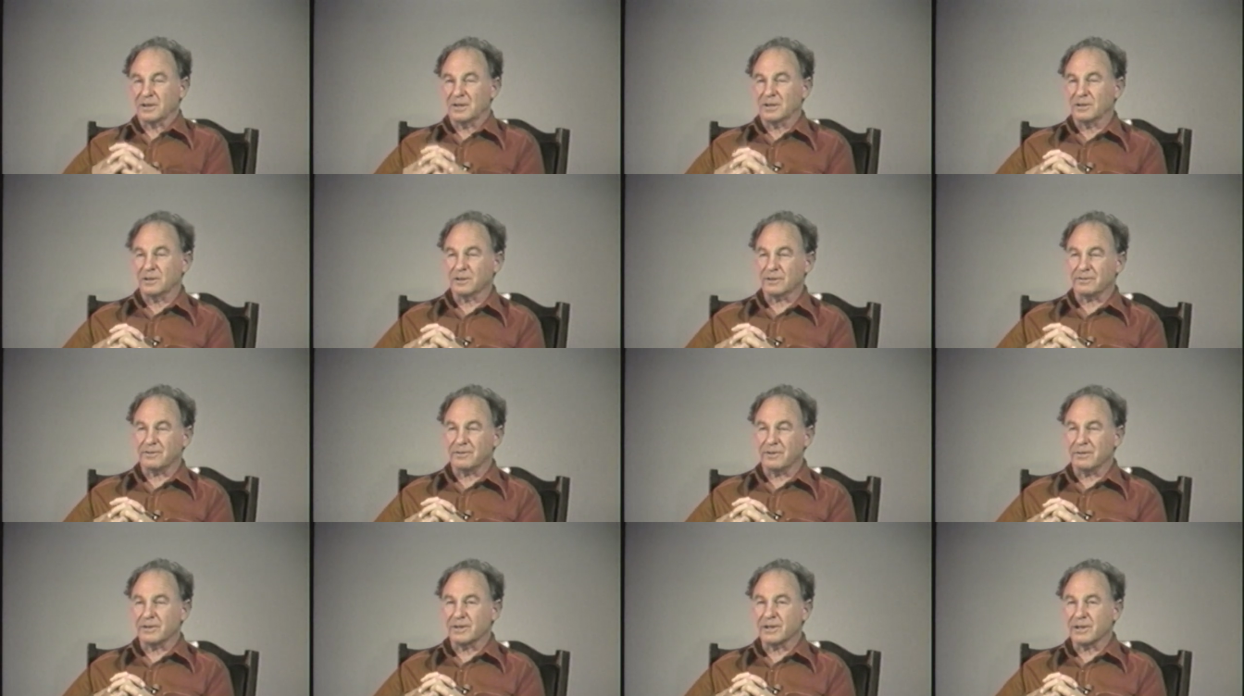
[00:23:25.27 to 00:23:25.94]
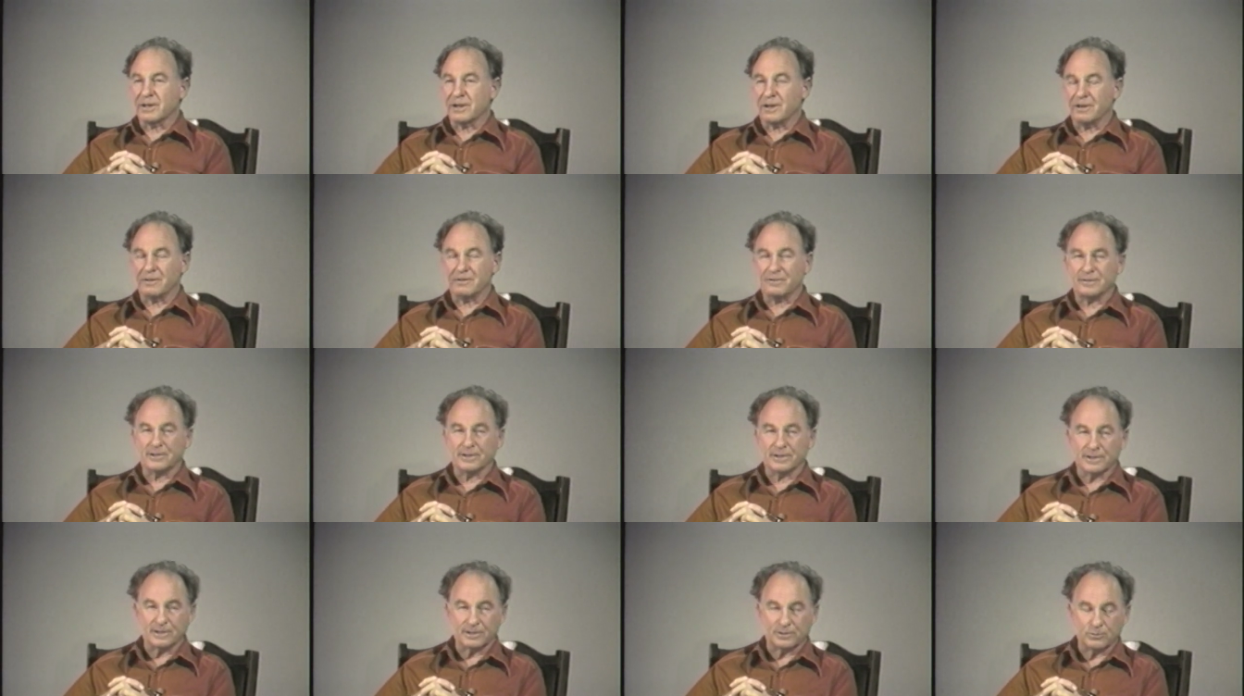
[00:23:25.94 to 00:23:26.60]
Look very
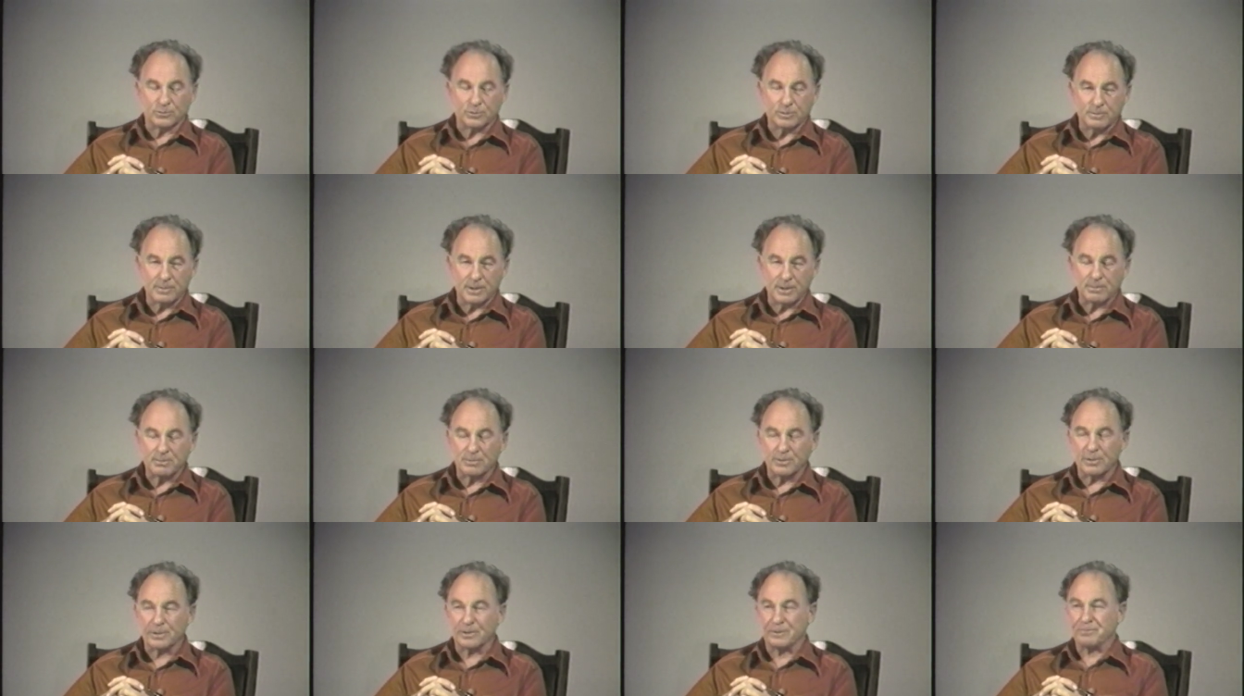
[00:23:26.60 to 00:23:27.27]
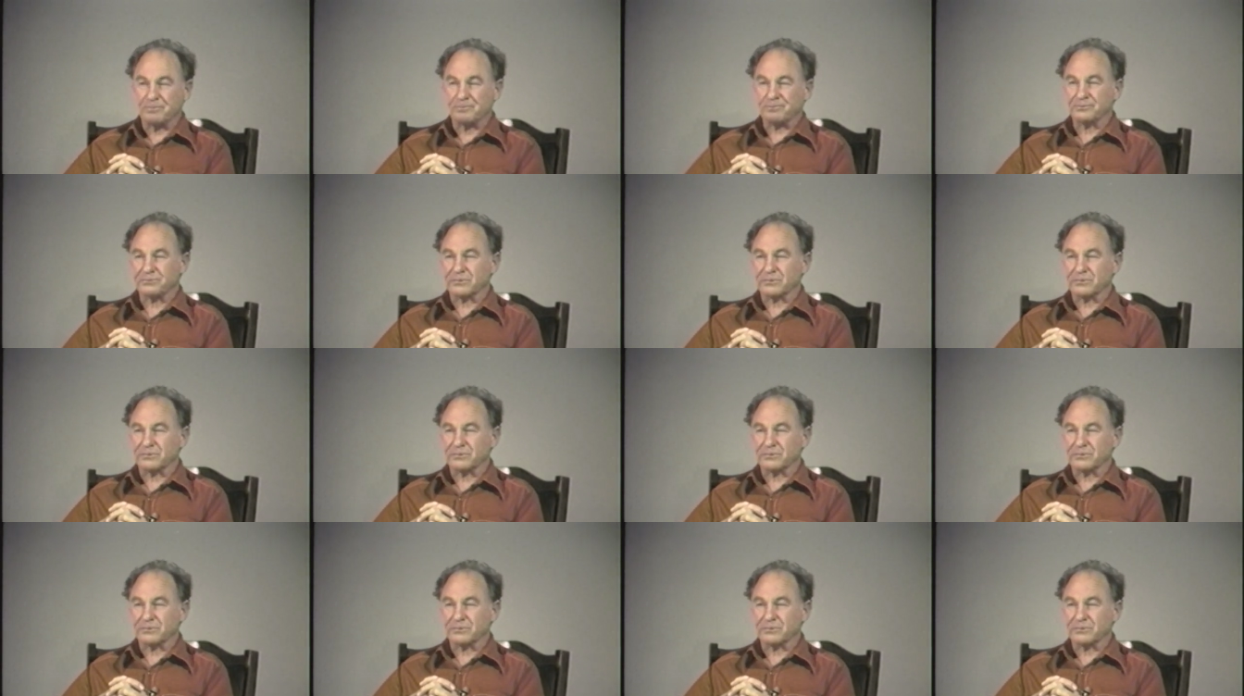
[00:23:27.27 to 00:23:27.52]
carefully and remember